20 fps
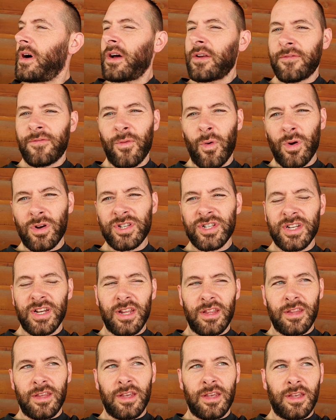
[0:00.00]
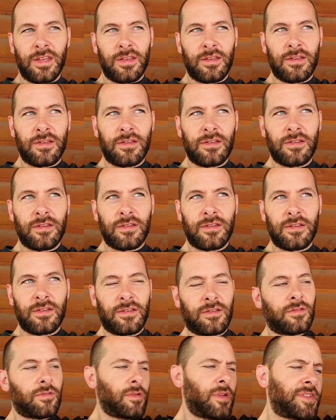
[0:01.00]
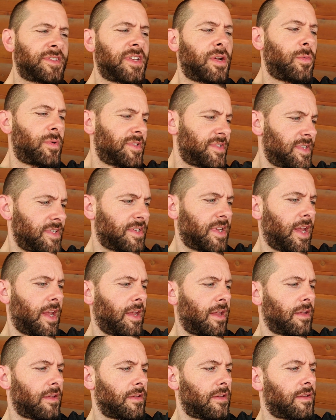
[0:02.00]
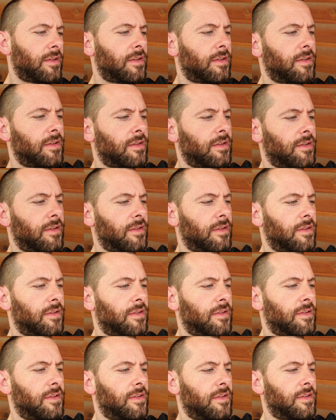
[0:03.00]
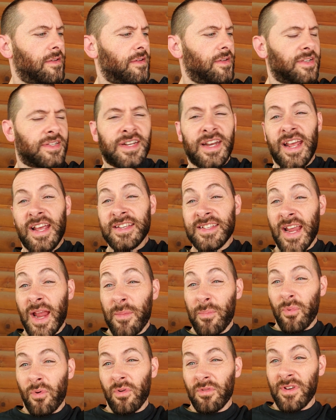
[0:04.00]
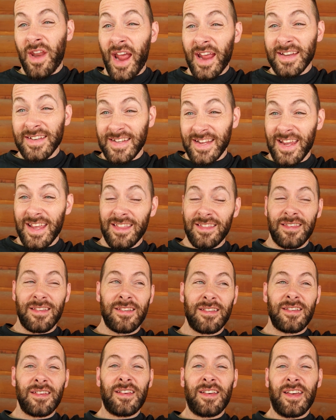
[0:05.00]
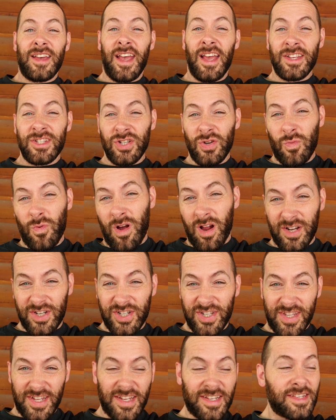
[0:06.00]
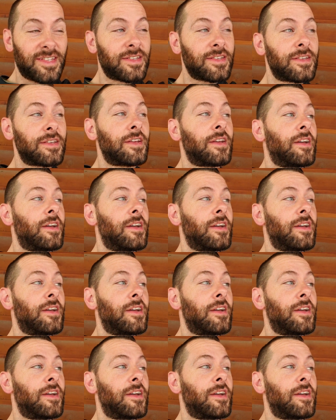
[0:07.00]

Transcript: Unfortunately, let's see, what's the date? Today is April 19th as you watch this.